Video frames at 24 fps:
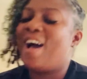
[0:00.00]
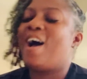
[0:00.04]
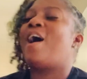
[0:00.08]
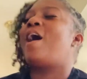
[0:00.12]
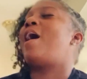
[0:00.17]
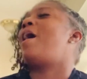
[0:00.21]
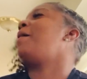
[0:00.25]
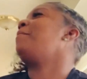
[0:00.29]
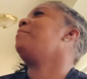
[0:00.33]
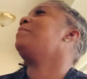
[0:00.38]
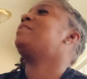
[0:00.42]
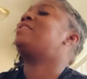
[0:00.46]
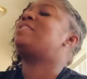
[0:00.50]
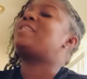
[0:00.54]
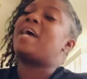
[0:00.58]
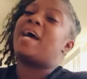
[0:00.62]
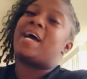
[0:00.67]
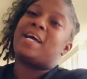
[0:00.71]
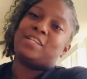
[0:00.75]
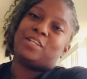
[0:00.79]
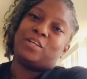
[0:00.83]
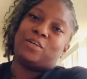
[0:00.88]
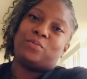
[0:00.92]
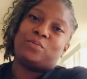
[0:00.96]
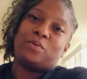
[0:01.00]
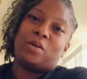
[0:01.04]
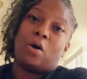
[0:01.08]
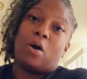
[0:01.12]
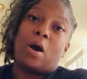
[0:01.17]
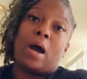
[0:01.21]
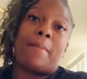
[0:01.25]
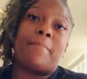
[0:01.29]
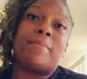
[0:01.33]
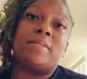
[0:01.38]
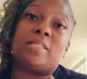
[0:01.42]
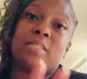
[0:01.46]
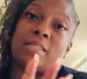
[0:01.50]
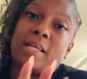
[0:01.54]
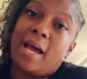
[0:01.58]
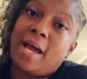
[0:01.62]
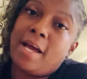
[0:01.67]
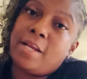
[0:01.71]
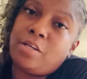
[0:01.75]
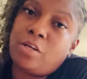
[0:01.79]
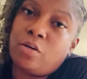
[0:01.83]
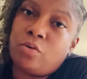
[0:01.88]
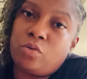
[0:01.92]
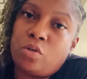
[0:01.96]
I'm gonna say I don't know. I'm gonna say
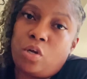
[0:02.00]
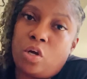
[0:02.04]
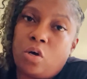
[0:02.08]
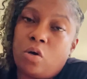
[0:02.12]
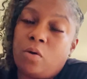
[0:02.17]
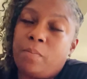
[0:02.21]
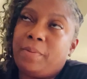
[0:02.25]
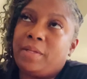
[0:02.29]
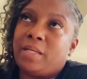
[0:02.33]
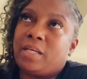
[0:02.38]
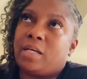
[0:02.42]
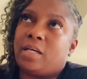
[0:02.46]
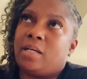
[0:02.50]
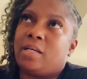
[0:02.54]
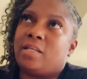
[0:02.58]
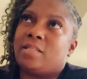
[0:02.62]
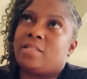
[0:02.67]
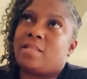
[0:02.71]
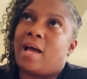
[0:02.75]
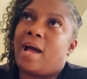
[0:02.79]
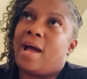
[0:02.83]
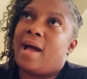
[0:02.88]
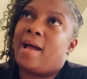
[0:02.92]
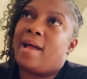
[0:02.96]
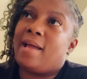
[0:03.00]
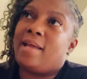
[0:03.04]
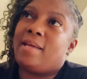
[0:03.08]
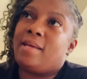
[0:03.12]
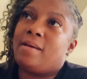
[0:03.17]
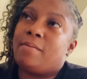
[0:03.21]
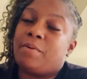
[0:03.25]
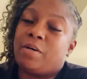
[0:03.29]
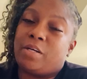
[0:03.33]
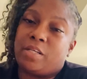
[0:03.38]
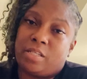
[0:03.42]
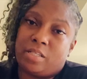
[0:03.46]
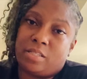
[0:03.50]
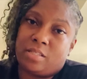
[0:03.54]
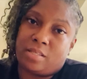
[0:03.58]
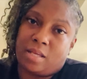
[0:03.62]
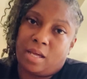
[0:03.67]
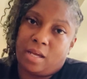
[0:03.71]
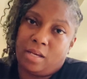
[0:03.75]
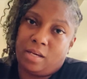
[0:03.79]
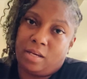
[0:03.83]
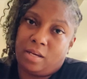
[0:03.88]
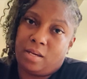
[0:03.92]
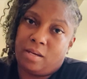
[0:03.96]
I don't know because I am
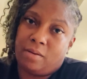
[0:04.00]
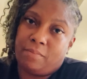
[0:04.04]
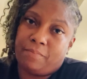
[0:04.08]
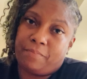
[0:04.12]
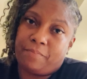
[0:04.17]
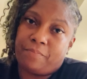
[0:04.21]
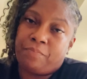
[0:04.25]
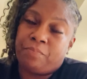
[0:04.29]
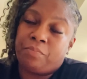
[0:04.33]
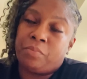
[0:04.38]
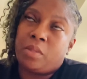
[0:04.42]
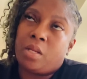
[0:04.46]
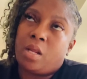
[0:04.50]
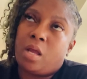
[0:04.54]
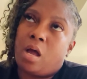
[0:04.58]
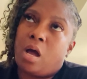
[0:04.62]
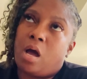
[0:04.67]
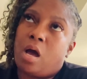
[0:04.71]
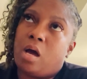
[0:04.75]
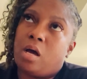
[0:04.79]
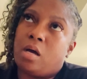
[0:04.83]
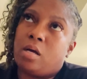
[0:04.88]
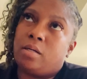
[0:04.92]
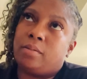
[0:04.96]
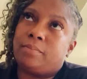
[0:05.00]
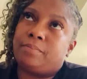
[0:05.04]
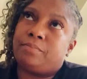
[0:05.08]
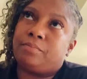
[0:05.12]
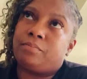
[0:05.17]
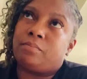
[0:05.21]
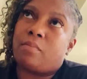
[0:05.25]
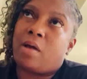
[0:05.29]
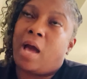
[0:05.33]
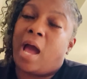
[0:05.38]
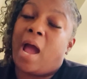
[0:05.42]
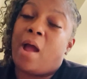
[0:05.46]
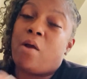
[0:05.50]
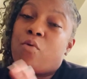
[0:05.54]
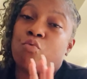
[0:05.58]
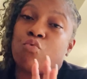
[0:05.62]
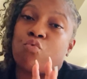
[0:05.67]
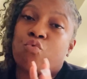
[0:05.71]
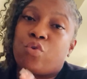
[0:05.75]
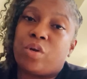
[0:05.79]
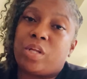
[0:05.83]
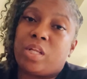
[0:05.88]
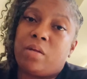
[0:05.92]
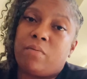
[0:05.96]
undecided. I
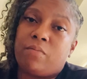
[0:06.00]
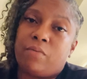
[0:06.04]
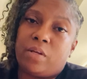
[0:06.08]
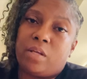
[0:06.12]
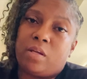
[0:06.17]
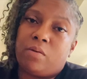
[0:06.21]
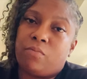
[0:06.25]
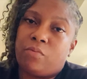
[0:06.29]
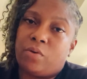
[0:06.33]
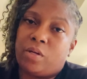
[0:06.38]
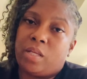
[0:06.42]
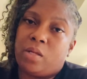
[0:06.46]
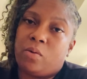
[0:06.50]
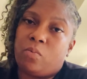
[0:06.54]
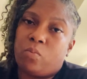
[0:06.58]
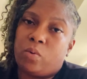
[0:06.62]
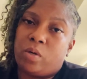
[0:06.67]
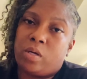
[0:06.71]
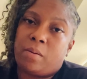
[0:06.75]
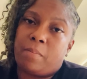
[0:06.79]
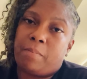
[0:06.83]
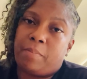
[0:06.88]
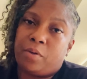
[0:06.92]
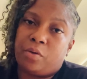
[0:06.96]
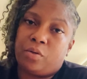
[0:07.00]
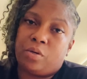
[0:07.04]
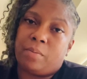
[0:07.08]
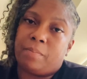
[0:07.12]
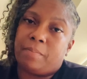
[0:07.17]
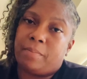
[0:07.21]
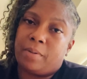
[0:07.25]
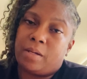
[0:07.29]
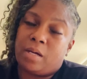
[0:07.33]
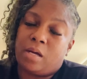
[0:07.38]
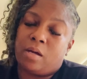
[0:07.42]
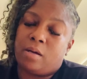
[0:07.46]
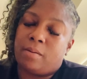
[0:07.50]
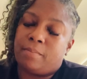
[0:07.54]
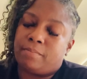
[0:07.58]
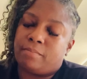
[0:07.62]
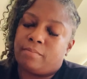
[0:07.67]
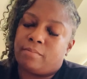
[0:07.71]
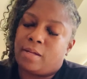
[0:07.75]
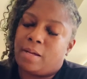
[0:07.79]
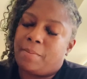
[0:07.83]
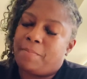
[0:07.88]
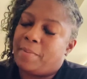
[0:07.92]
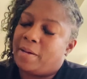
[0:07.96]
really want to build I'm
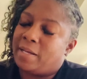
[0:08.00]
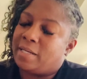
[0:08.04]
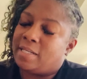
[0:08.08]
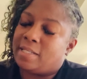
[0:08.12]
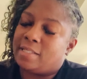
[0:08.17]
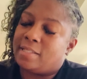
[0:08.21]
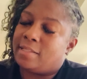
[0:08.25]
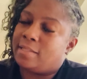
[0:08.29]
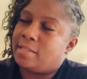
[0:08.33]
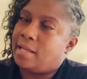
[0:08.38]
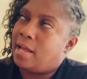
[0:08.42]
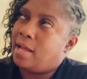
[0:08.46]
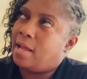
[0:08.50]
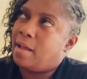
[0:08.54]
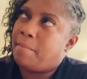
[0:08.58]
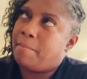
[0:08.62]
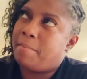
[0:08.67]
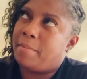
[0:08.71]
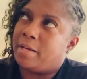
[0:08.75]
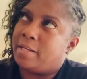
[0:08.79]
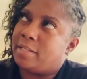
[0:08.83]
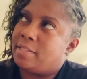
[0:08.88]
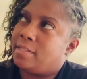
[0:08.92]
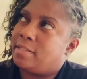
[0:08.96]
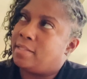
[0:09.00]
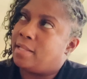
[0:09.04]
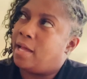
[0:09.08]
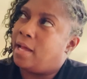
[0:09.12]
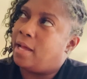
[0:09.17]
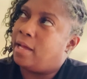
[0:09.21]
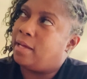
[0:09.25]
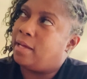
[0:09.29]
about to say a Mustang.